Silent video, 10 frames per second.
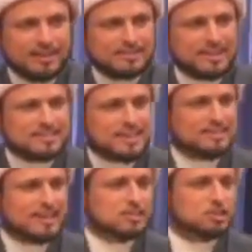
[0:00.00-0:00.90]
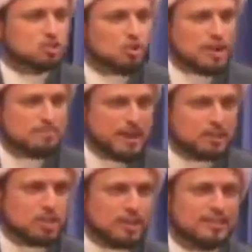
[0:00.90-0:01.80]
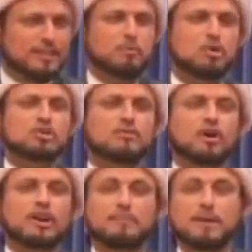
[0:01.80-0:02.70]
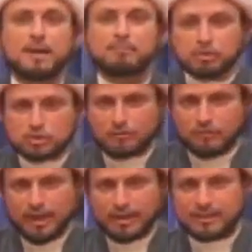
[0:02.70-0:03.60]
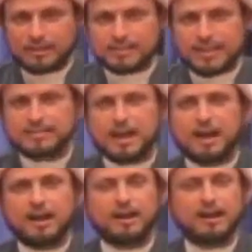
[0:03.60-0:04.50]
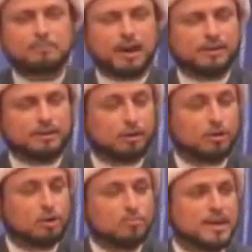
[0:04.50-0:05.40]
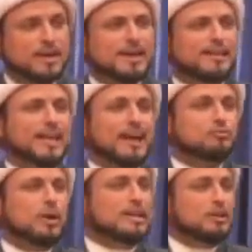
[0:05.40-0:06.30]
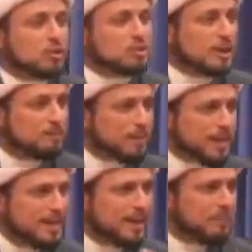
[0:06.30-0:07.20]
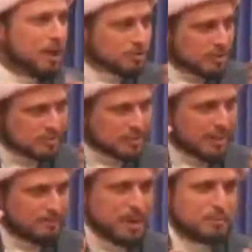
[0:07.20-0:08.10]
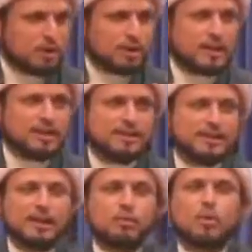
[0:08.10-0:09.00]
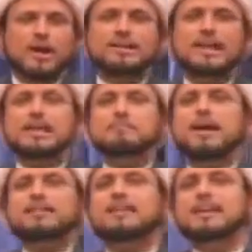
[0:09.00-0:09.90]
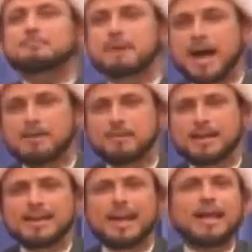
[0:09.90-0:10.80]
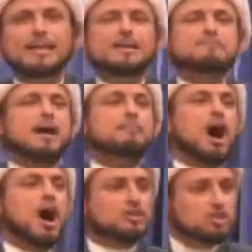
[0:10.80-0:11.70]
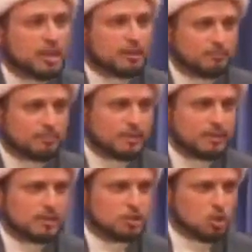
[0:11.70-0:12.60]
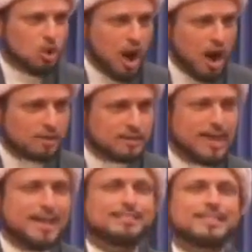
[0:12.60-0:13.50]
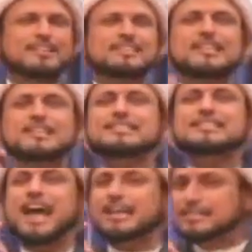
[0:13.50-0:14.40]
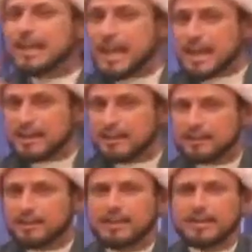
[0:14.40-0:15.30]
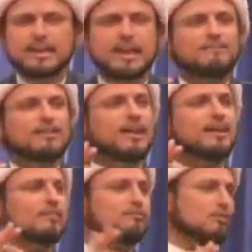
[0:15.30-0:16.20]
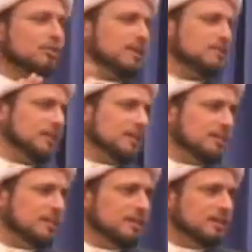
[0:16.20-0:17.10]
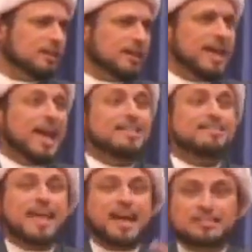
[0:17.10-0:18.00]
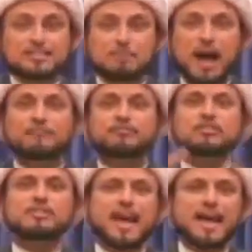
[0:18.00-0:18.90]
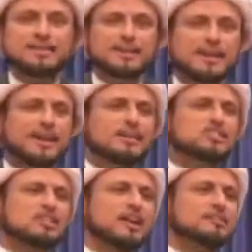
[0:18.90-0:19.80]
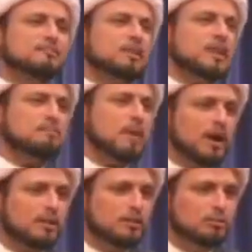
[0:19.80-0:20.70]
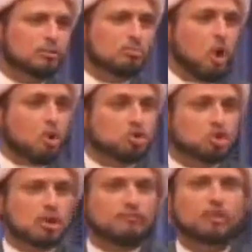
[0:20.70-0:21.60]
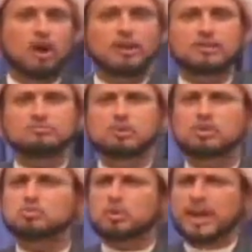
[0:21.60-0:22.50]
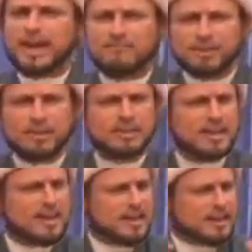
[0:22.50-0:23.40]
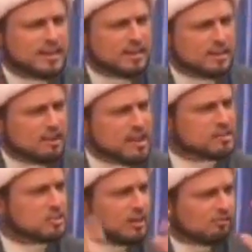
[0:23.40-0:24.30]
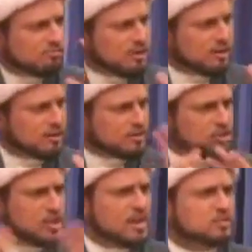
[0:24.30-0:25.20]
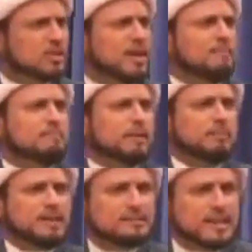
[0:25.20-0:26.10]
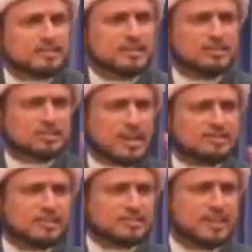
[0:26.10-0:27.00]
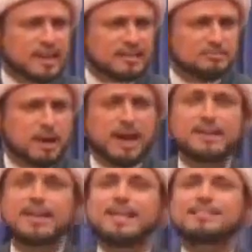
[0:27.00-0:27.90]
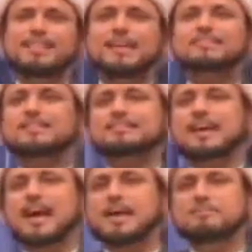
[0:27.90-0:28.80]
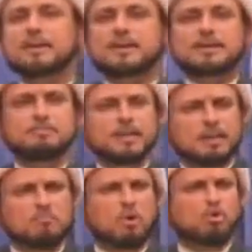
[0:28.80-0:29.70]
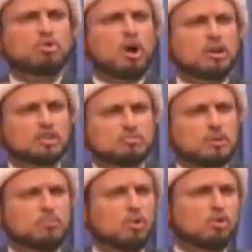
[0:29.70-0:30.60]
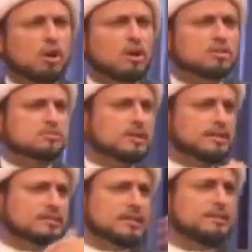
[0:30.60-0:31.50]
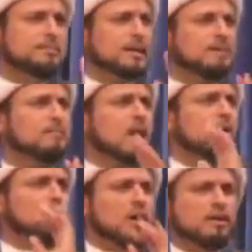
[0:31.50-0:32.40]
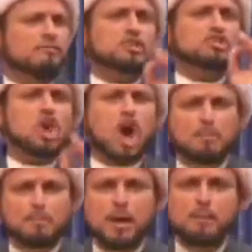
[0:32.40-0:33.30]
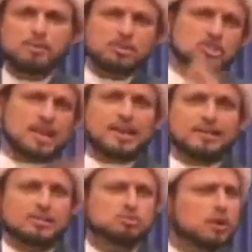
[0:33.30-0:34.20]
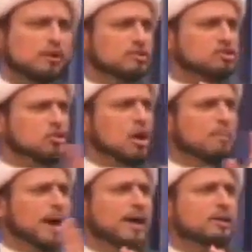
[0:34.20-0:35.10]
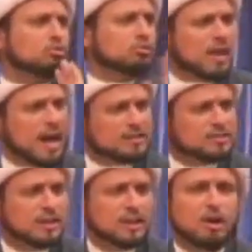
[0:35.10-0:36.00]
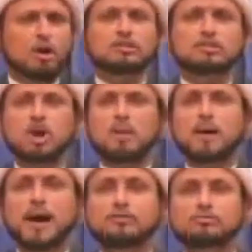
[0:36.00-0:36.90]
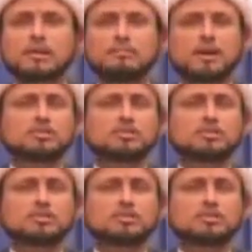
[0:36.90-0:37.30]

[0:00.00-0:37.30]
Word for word: there's a, there's a story mentioned in the books of ulama, books of uh, Sayyid uh, Bahr al-Ulum, that when he was complaining about his uh, memory, one day he met the imam and Imam hugged him so hard that since that day, he never ever forgets anything. And that's, after that, his title became Bahr ulum Ocean of Knowledge. Because whatever he, he, he reads, uh, stays, maintains, it stays inside his mind. That's the time he became more knowledgeable, more knowledgeable until he became one of the top personalities, one of the top ayatullahs or the top ayatullah